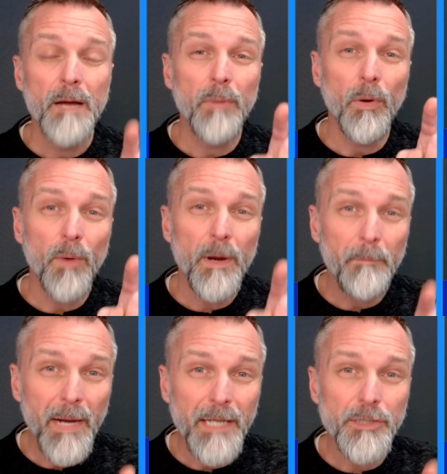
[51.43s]
but what
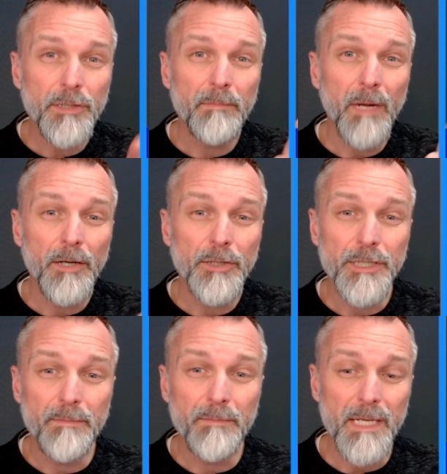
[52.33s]
might your
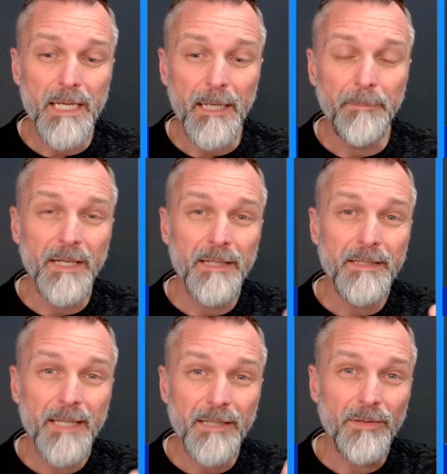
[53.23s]
margin be? In
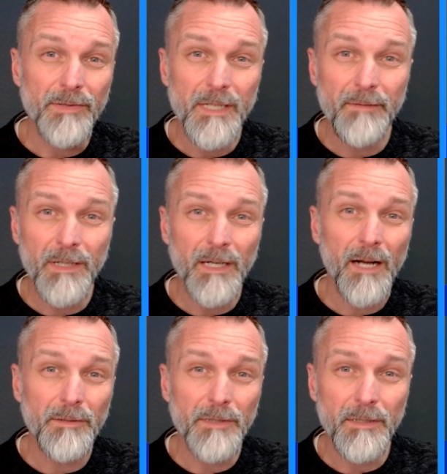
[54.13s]
this case, those different
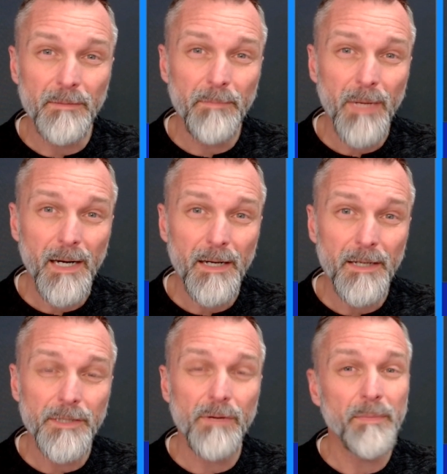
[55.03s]
colored
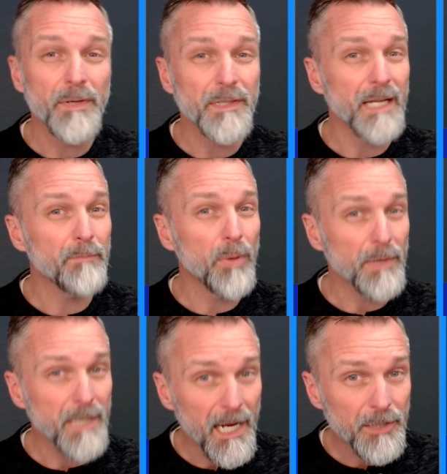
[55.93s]
bars represent
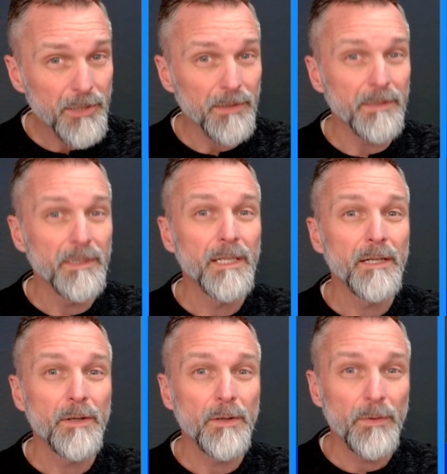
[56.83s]
potential
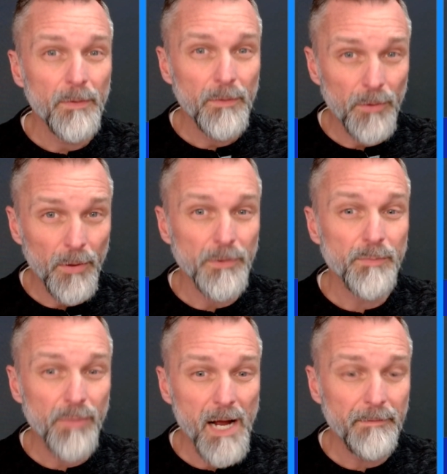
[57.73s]
gross
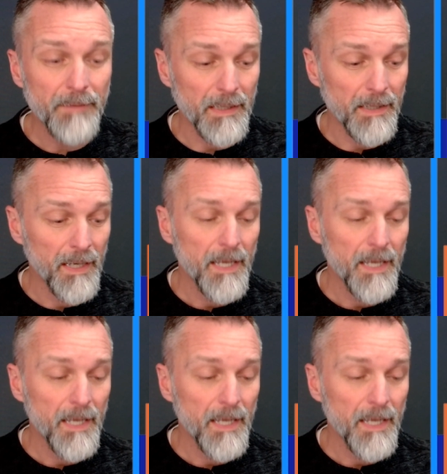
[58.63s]
profit.